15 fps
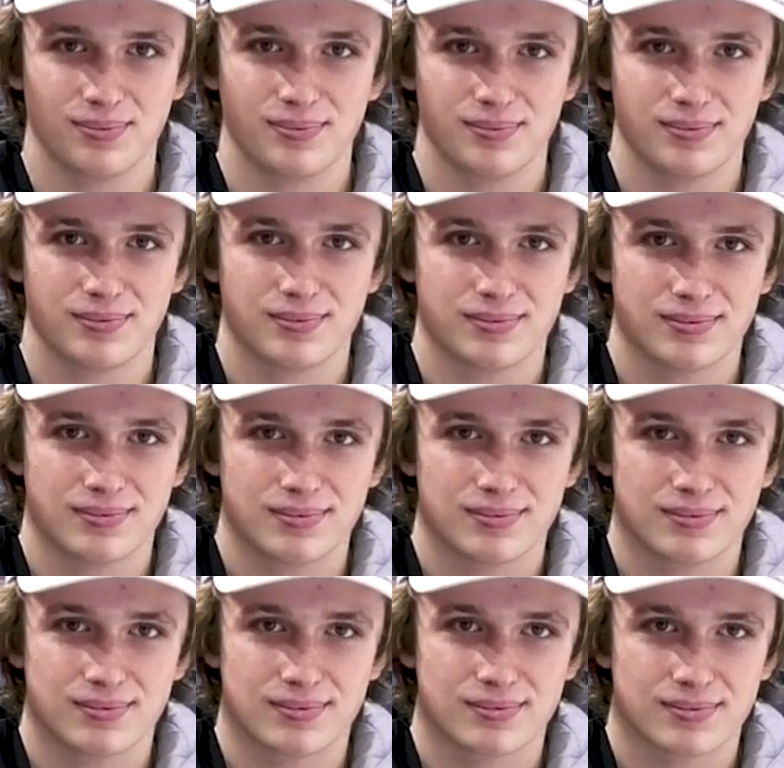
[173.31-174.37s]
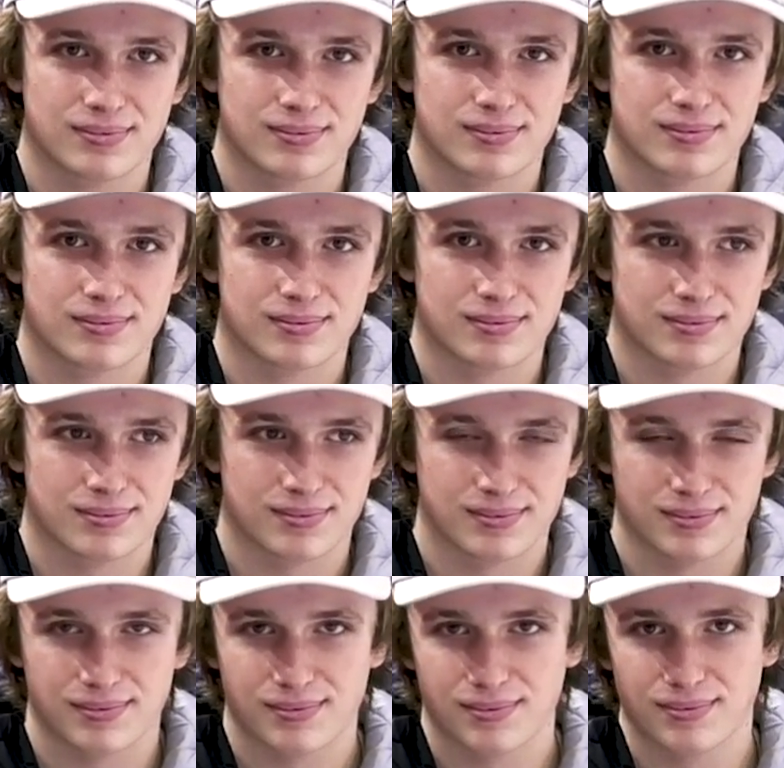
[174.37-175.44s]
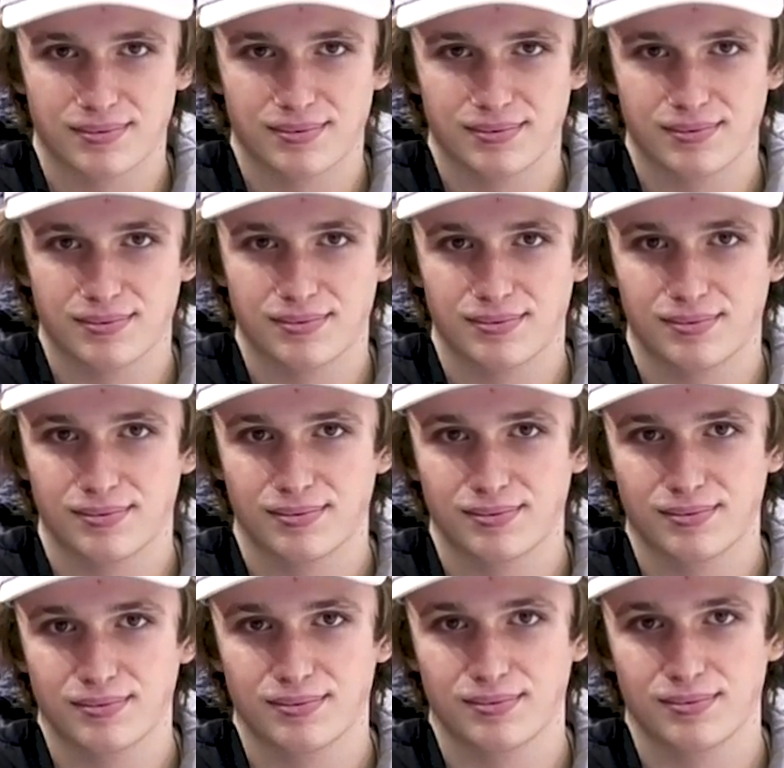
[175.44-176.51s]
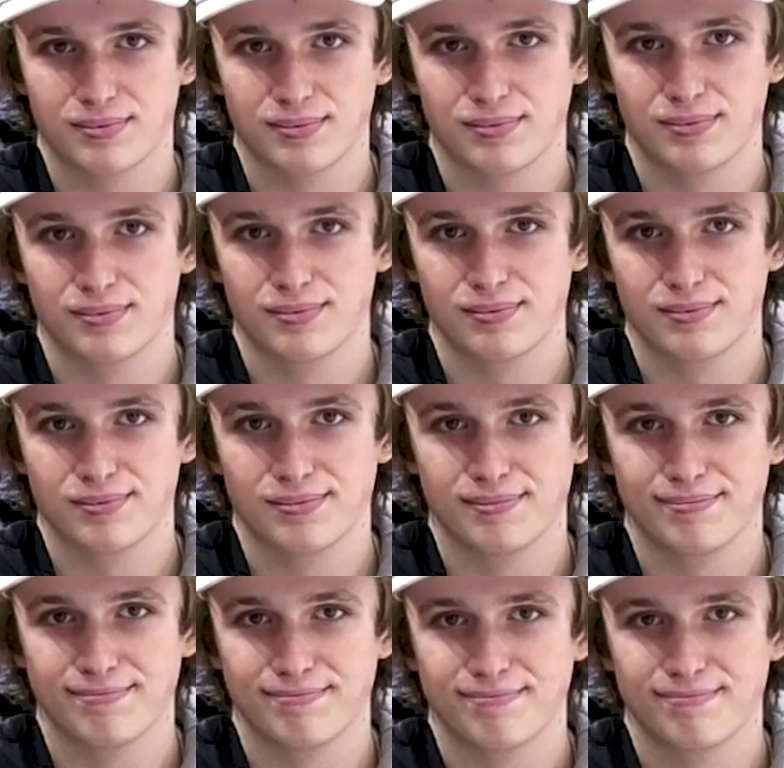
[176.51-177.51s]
[no speech]